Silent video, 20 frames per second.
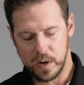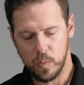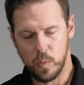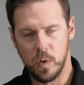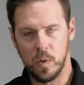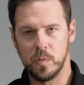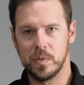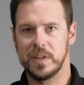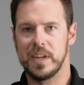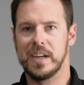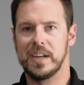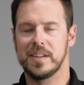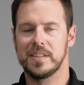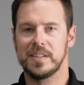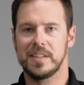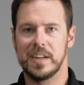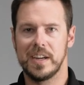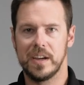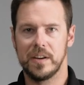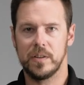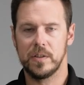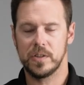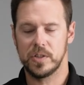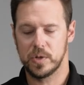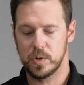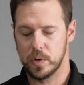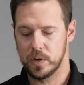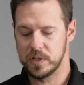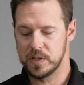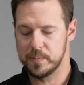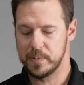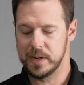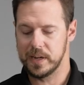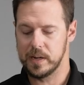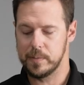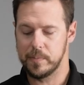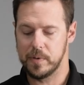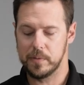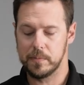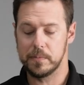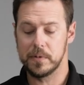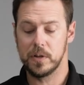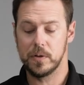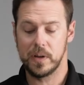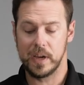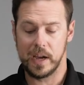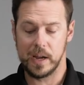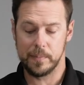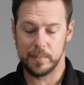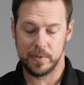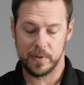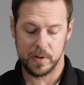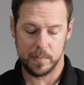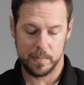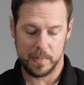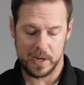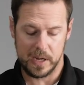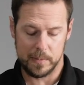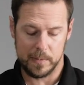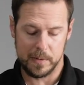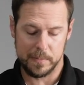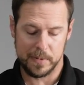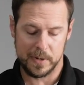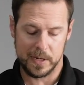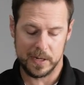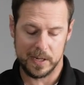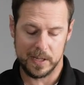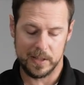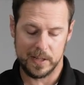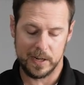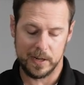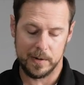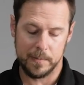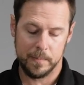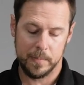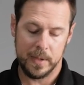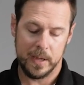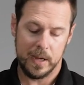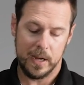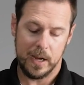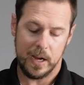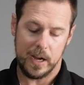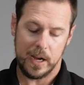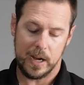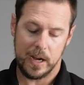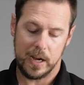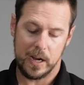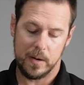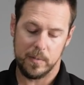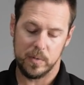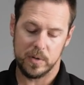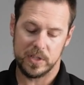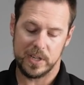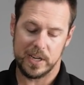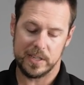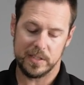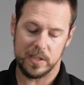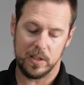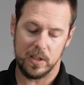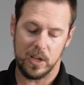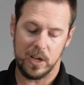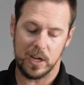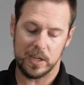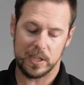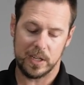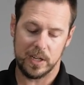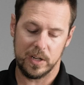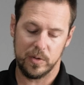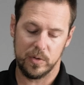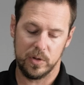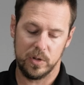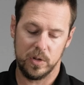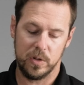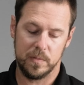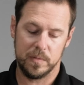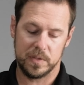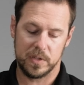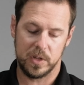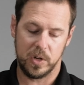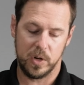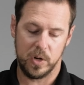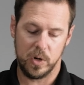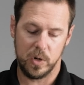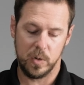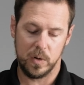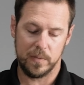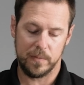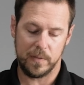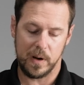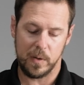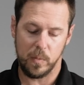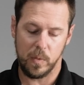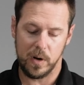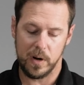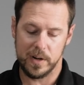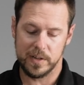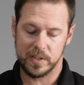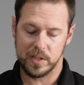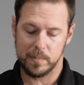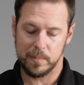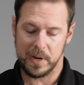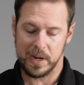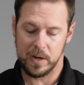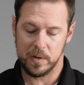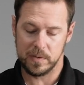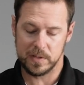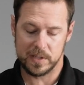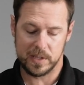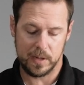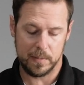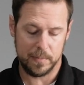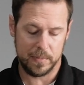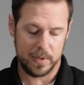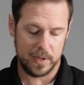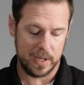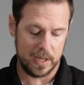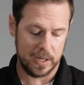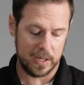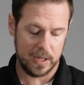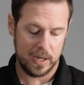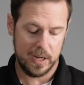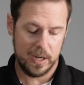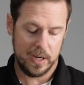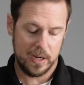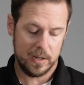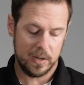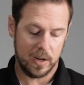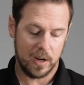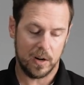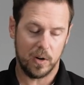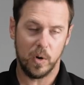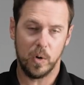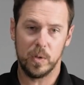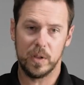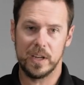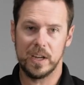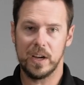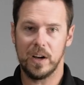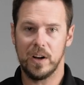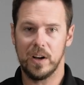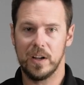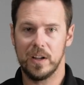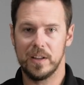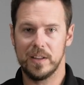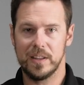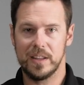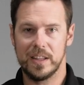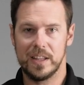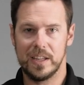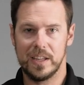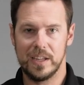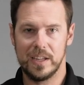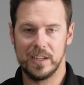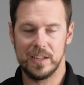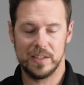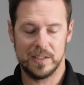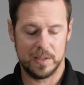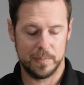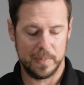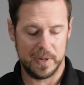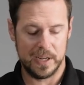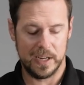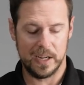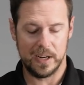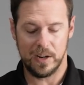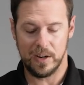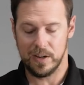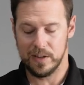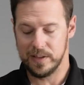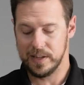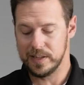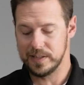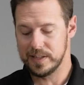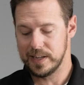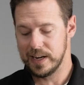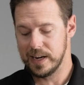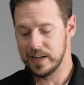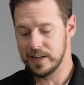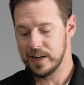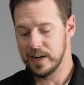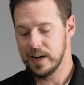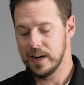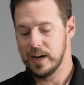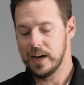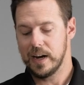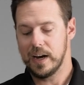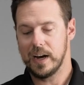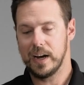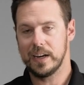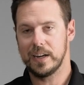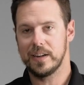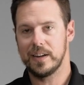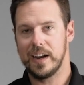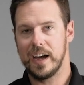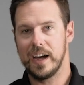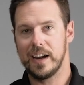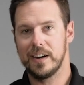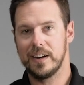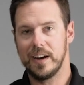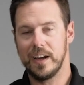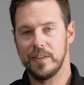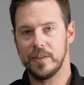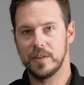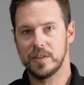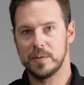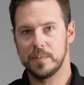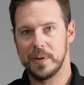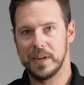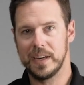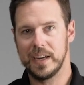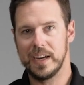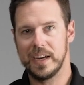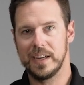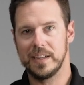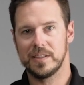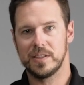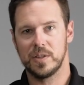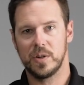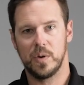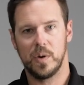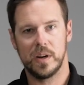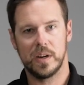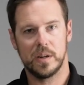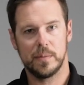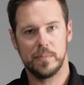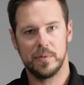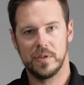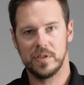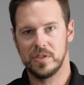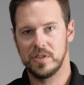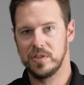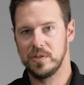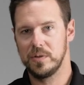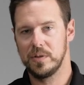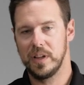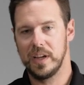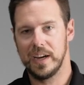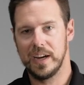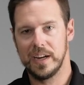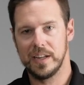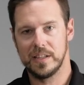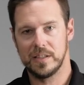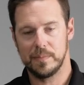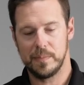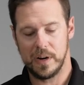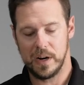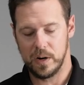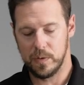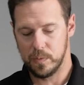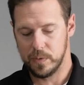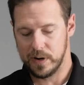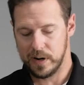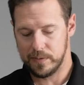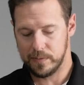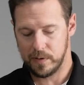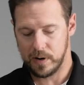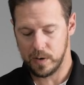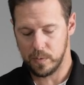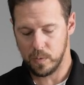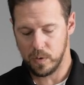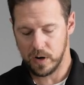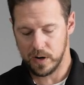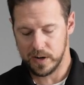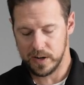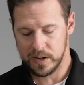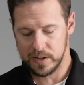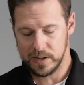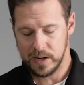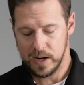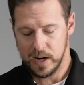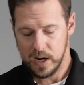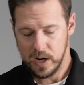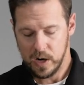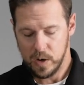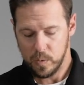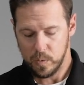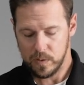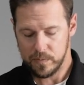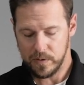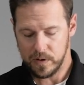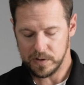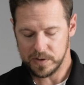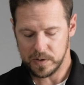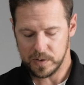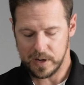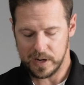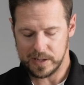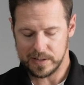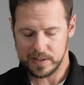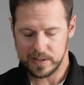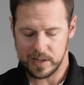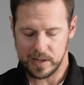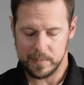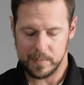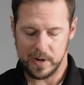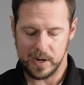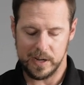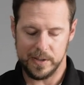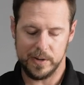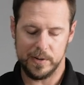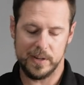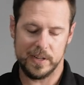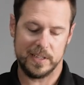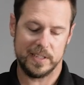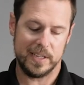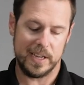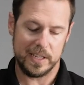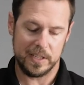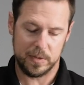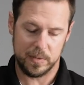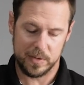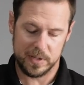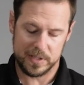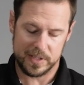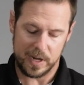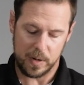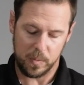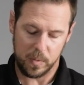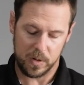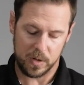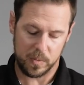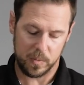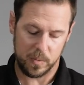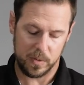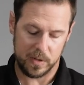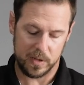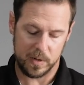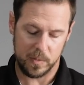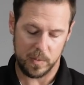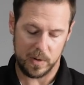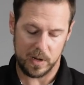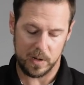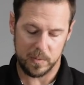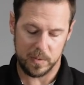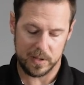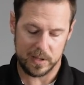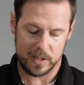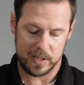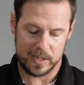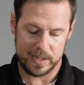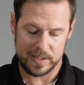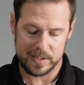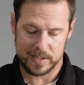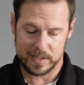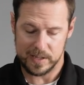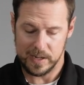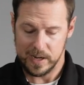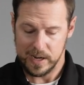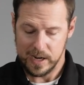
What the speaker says: won't take a standard short spigot, but you can put a baby pin in there, which has a locking groove. So if I wanted to mount something not only on the spigot on this end, I could add another spigot, so I could put two lights, mount whatever I wanted. We've also got some other accessories that work really well with this.